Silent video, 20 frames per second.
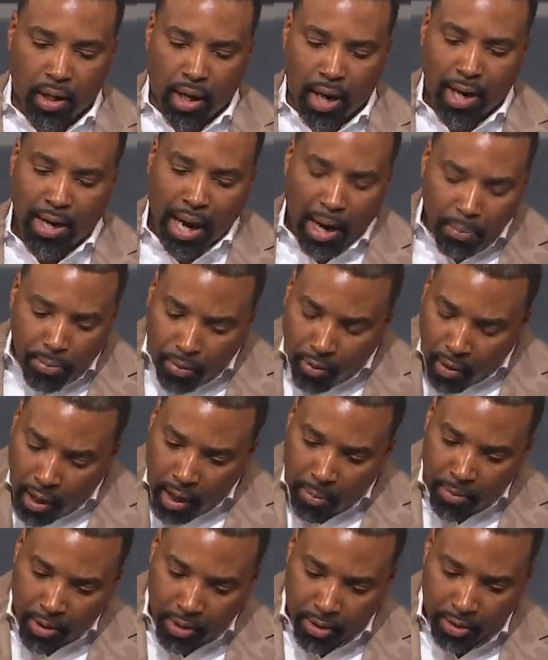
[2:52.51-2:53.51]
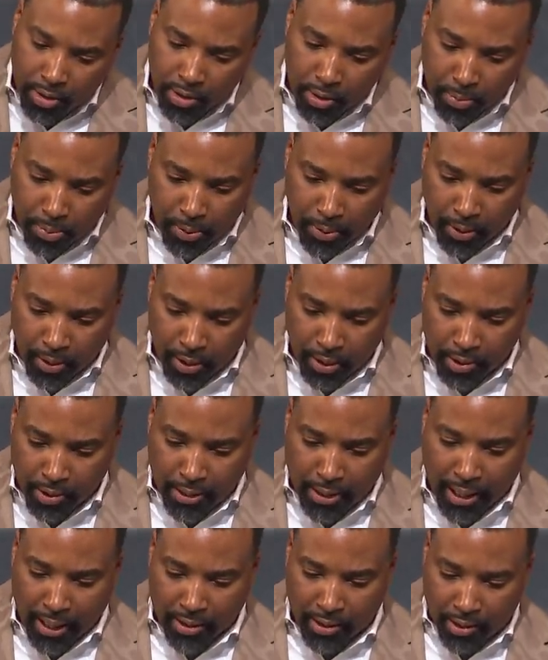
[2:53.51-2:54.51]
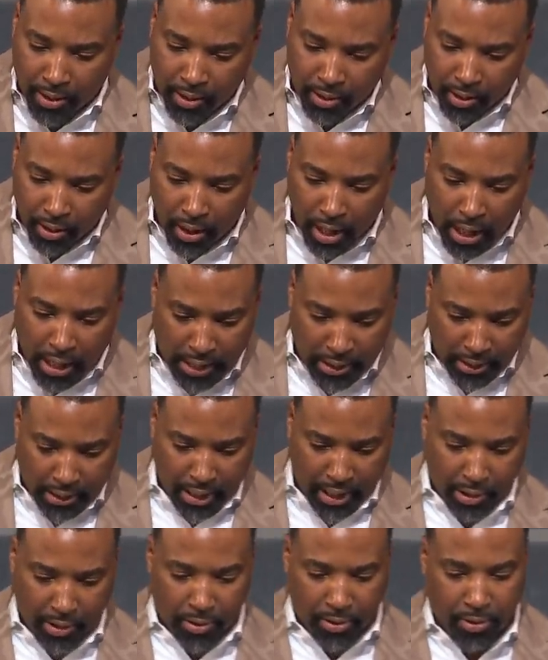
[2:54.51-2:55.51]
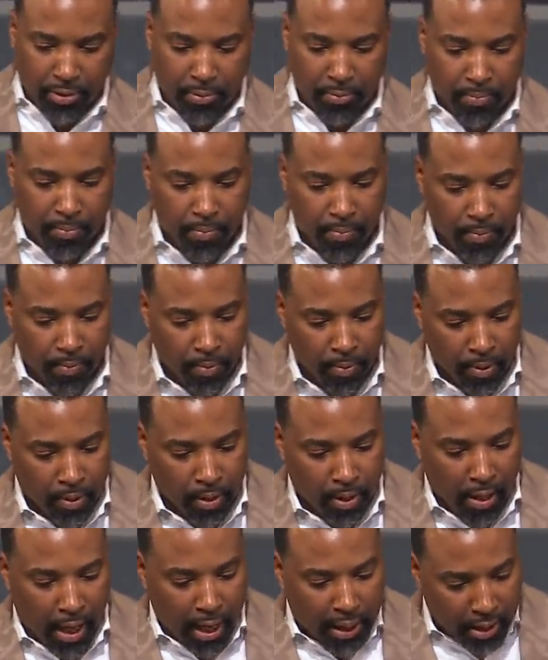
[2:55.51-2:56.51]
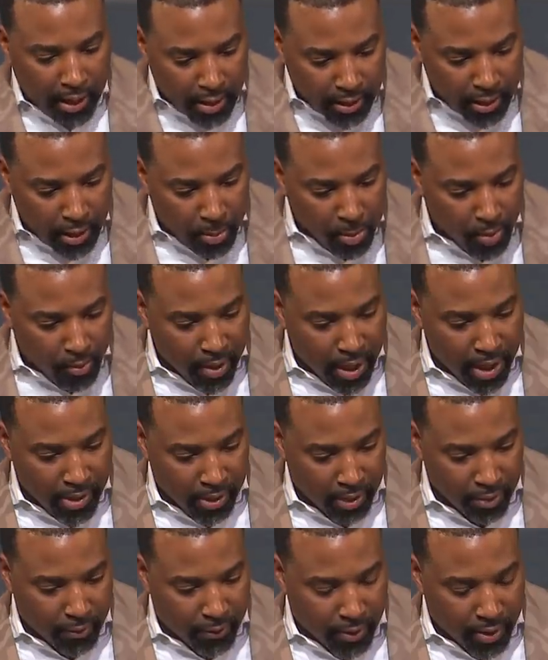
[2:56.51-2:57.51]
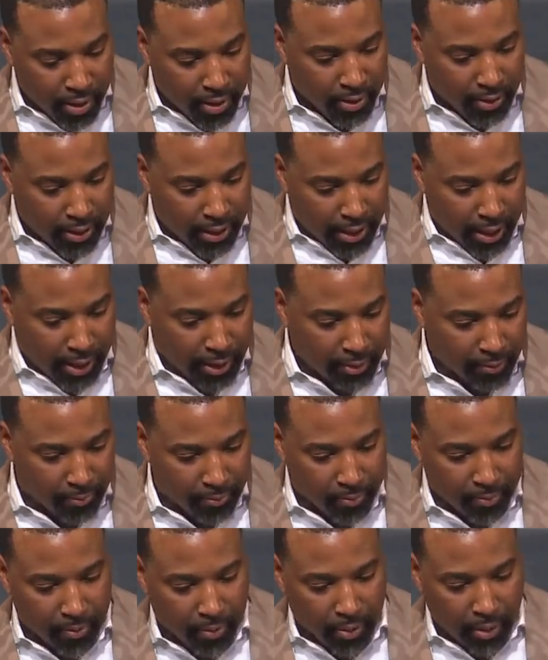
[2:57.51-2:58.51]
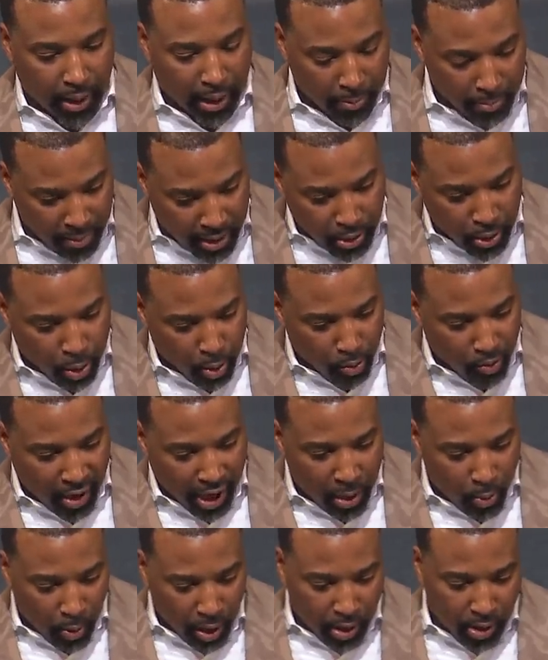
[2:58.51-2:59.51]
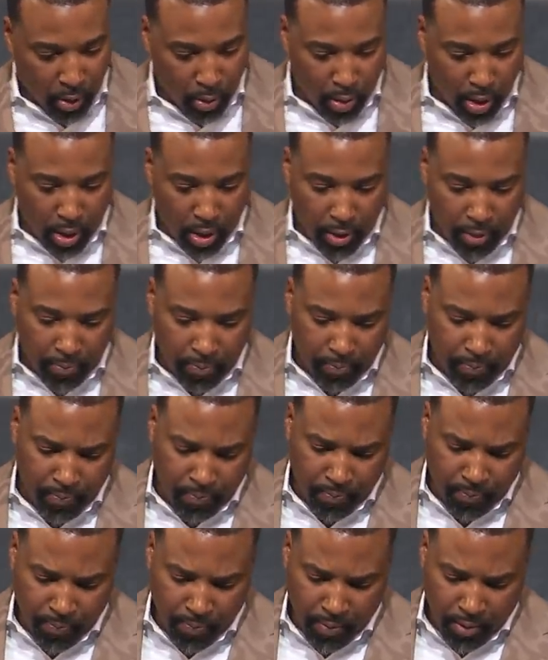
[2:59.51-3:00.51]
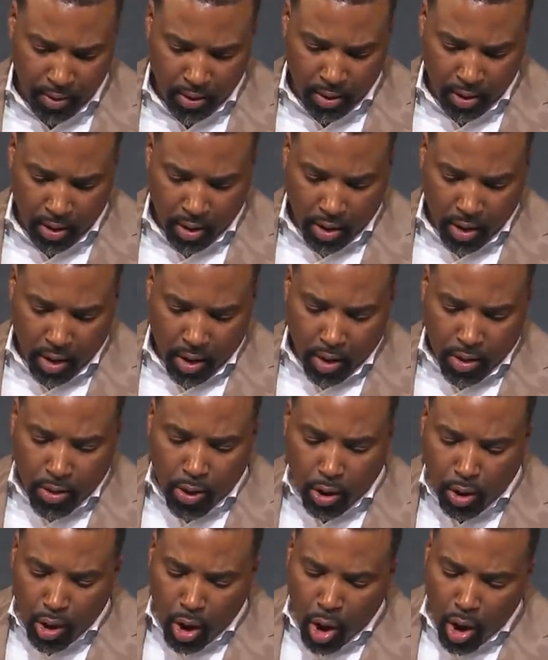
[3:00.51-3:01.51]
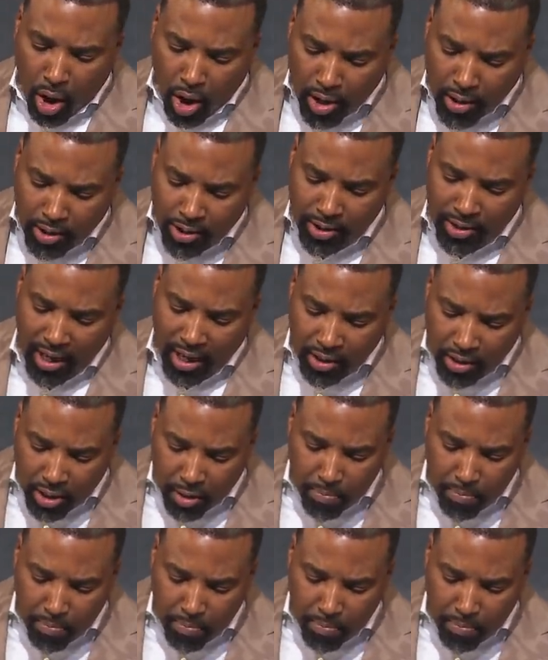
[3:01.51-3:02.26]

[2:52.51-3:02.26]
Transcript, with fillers: And I promise to put this text into context and contemporize it for us tonight and meet you right where you are. The Lord said to